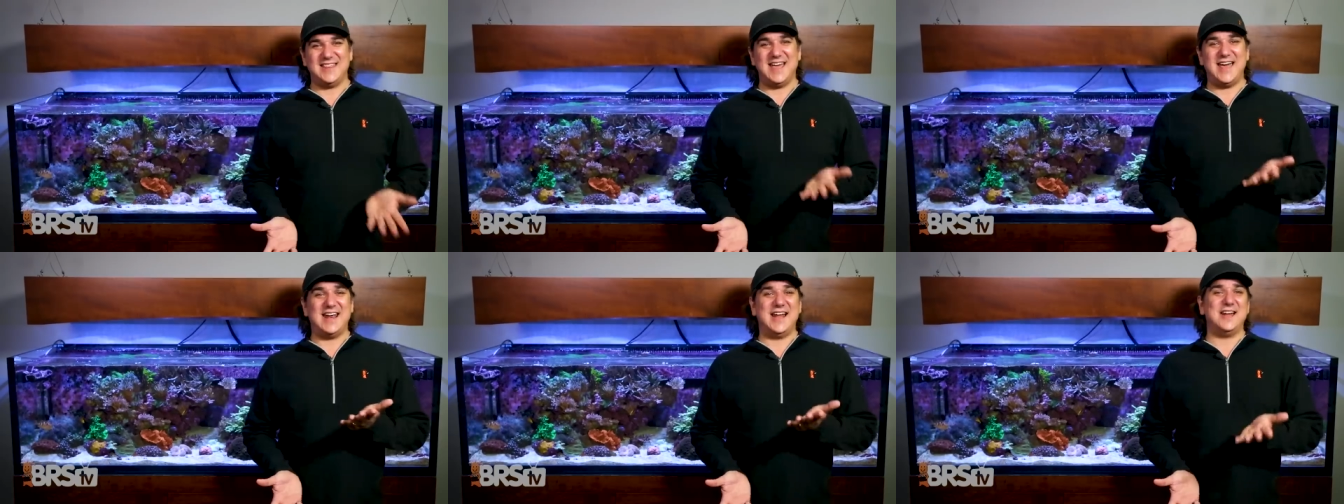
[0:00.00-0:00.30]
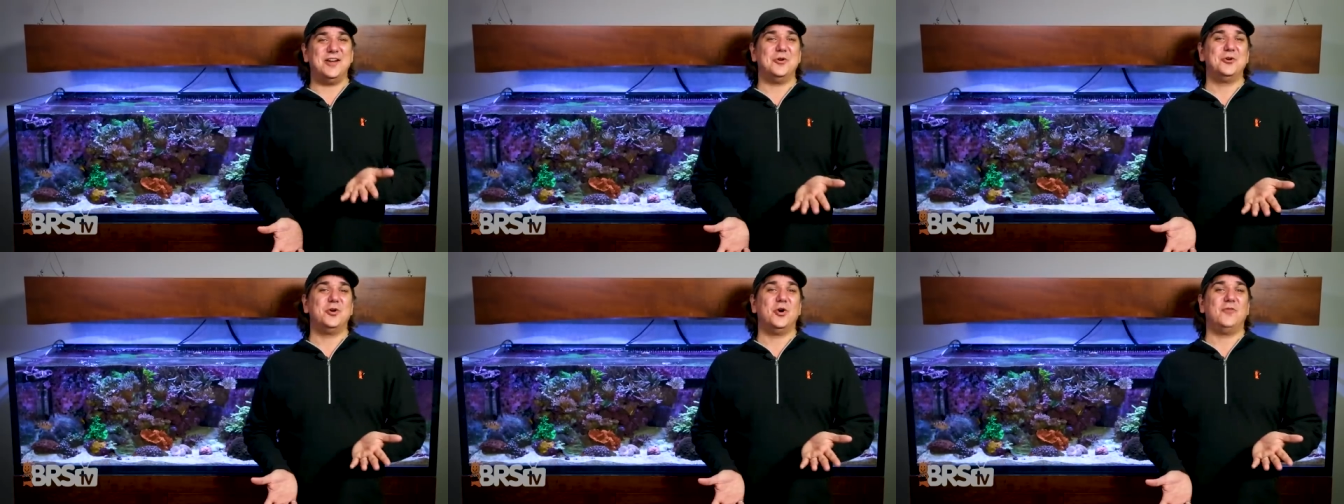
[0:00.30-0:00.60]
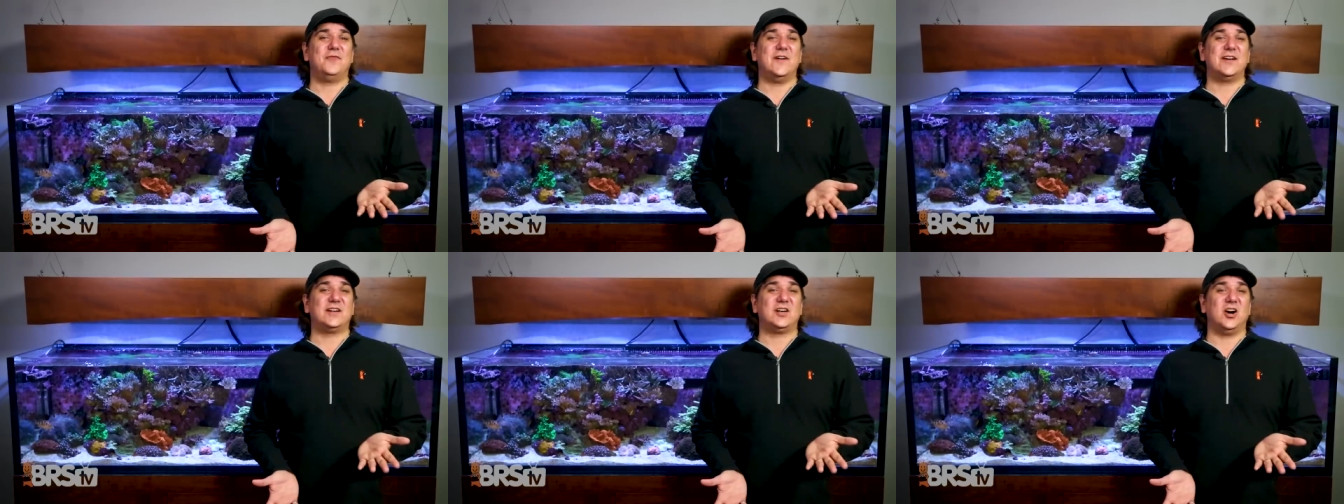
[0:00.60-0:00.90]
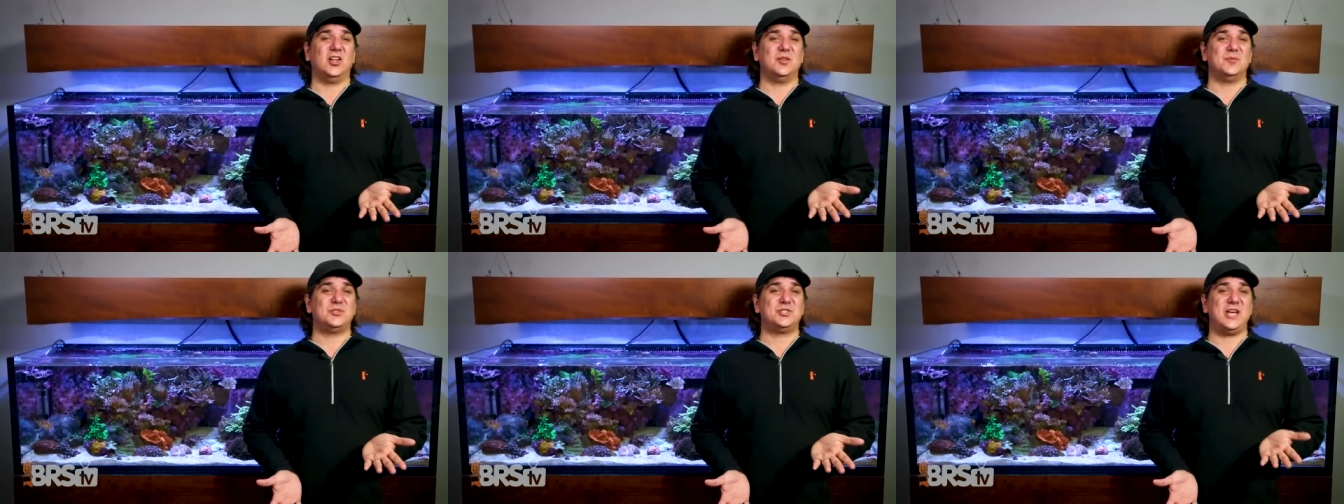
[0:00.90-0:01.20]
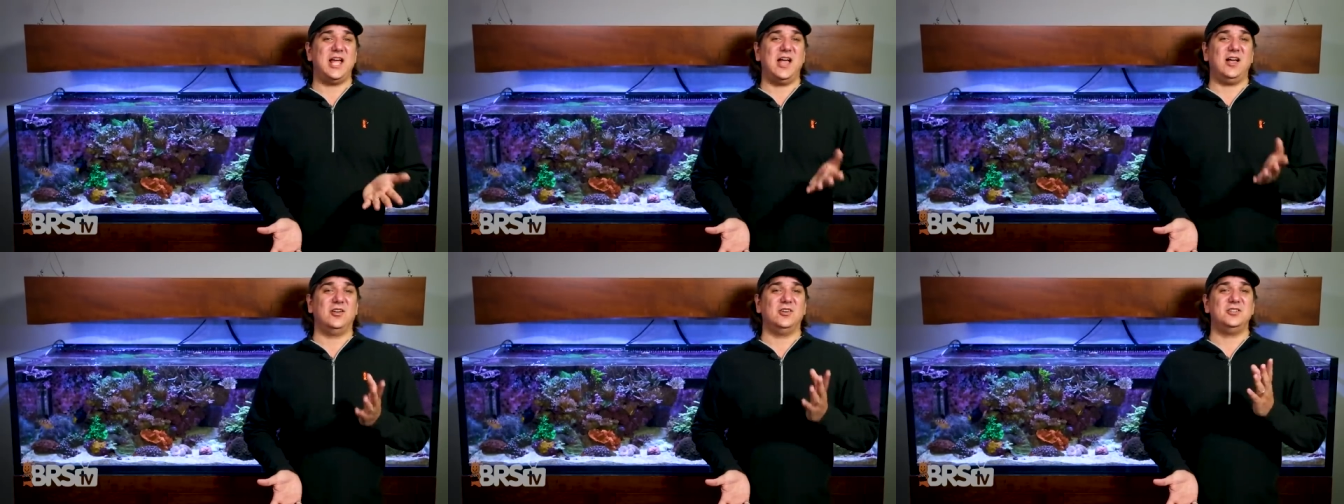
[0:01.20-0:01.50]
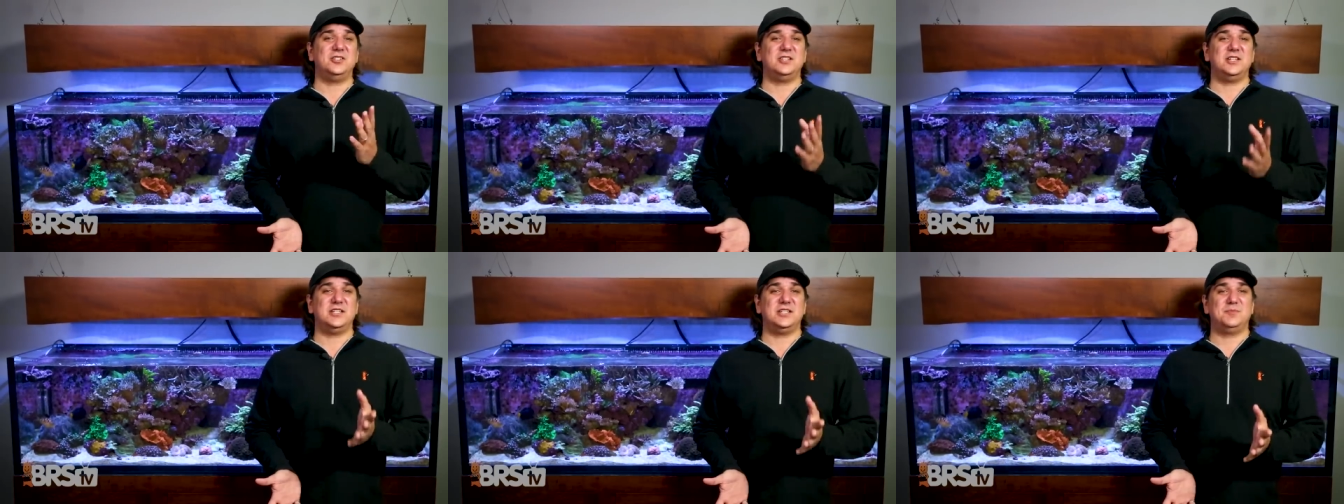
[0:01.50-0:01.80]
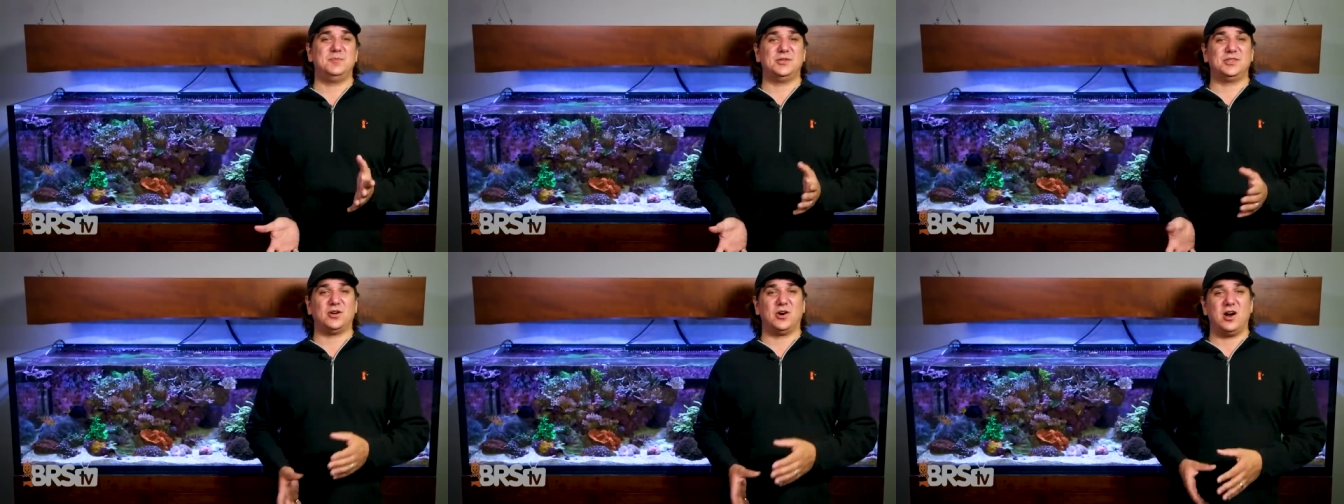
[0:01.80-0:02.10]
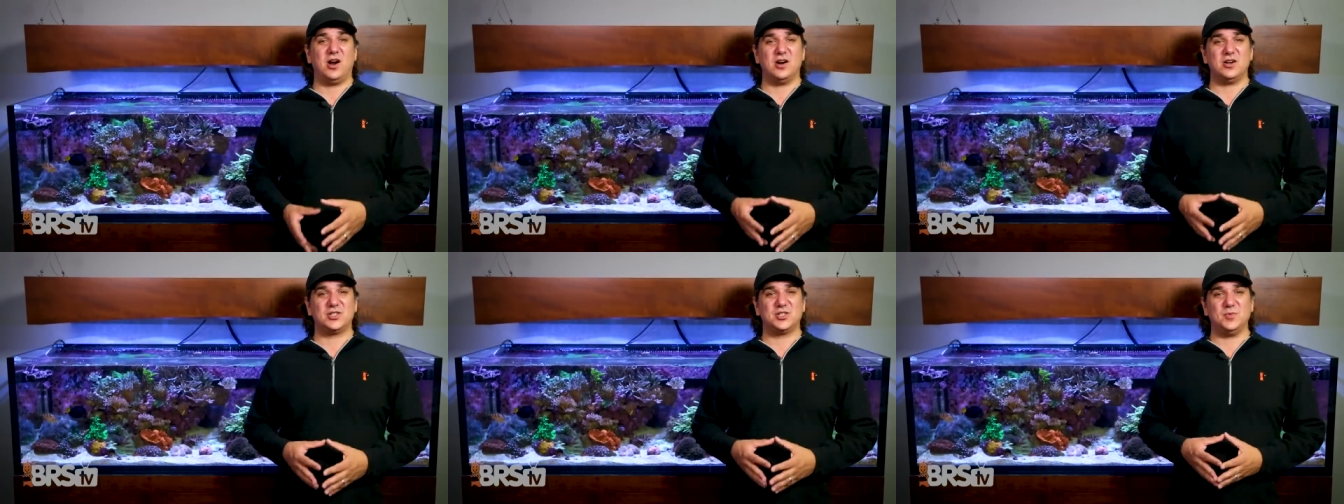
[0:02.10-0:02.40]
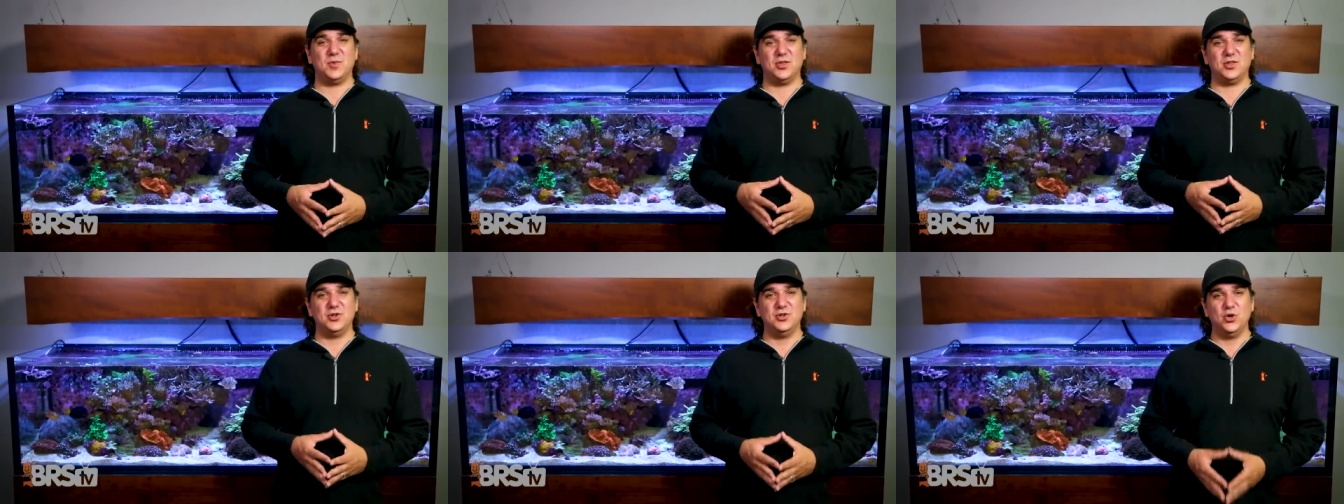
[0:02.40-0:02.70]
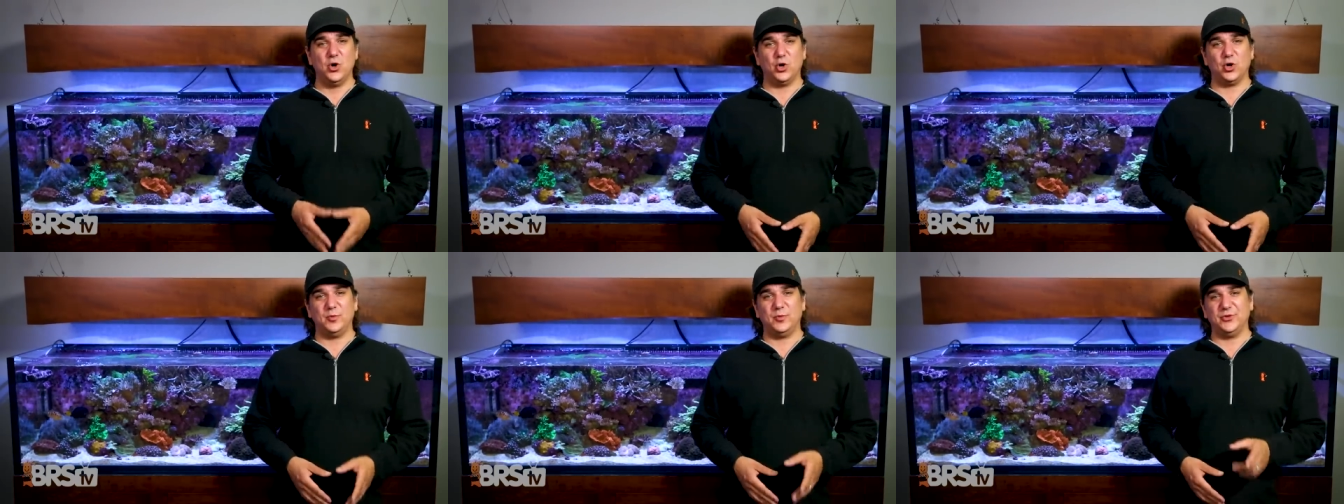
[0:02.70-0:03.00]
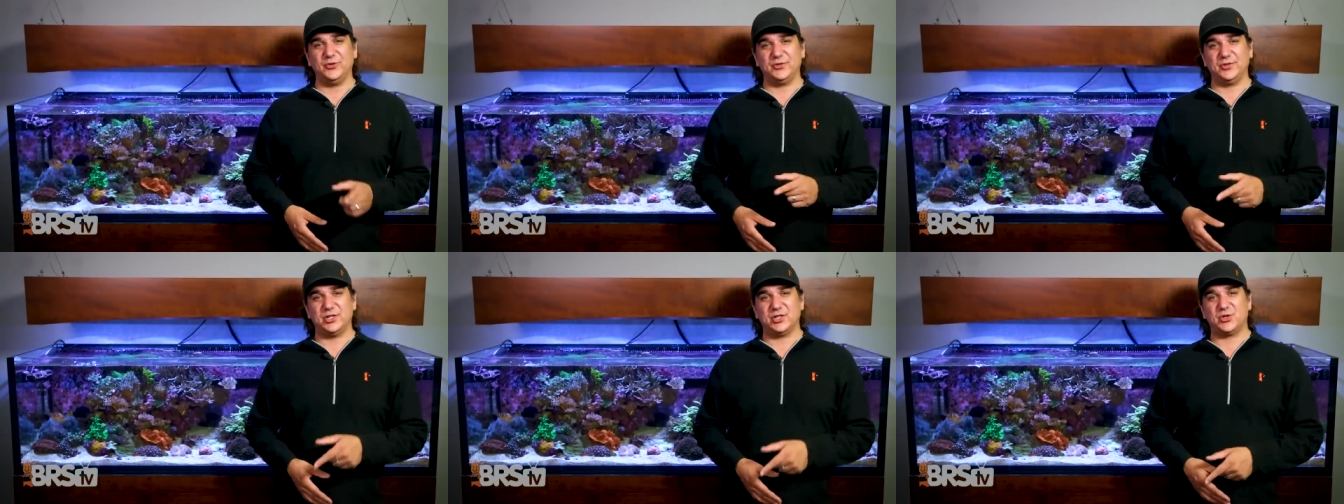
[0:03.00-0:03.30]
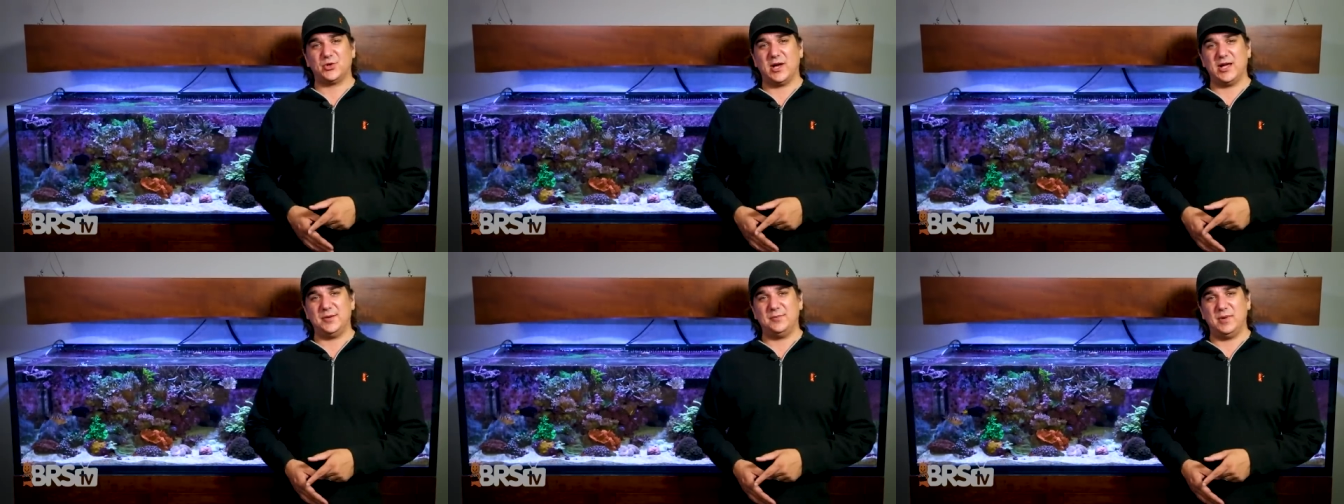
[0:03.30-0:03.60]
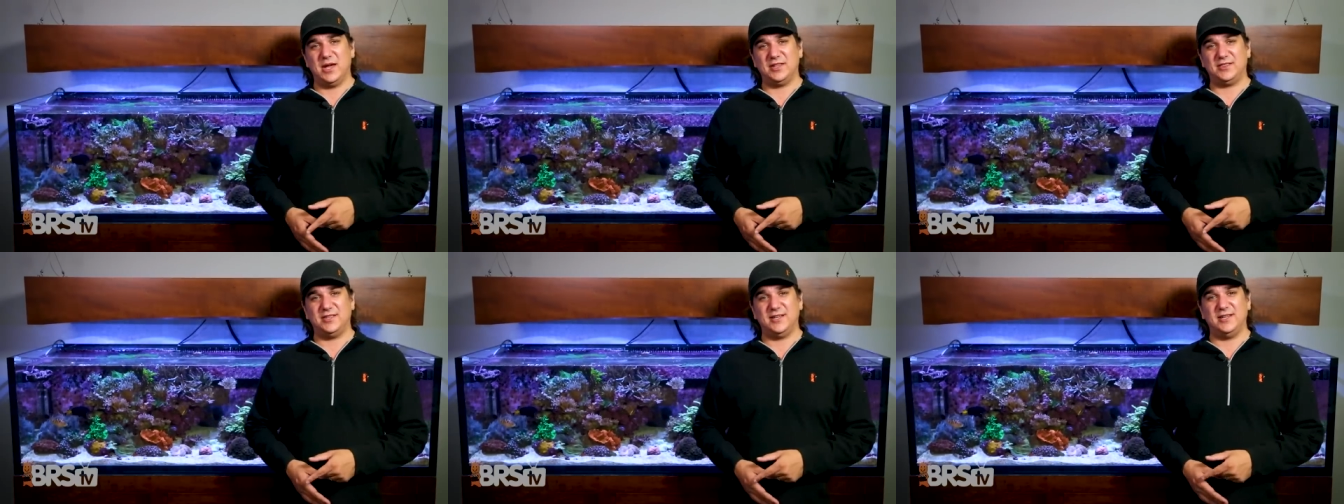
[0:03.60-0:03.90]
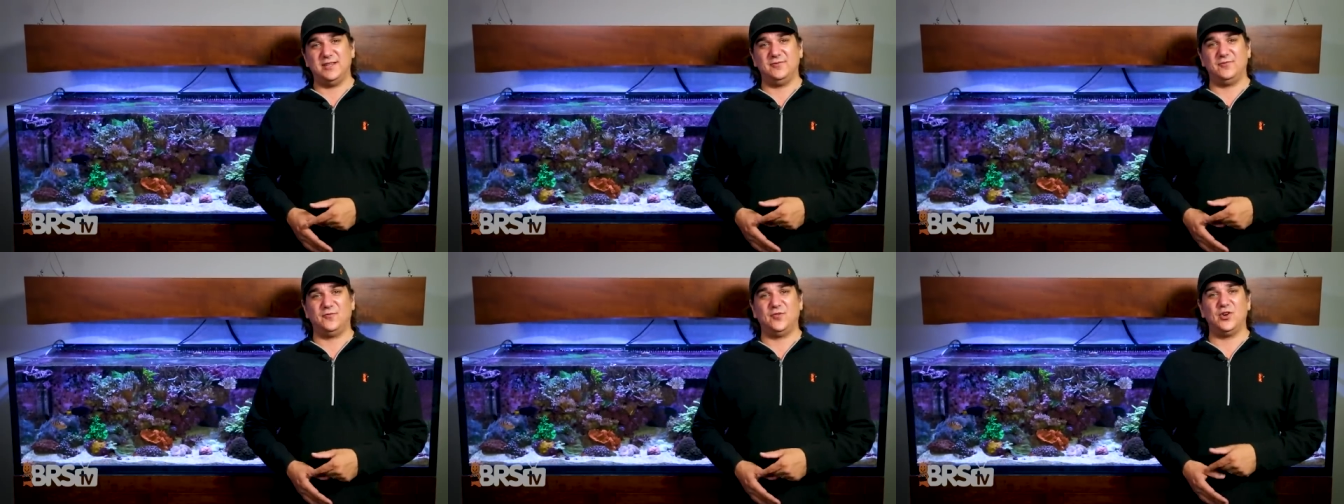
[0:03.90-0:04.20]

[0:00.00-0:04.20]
of that, I don't know if I'd call them challenges, but there are some other notables with the Triton method.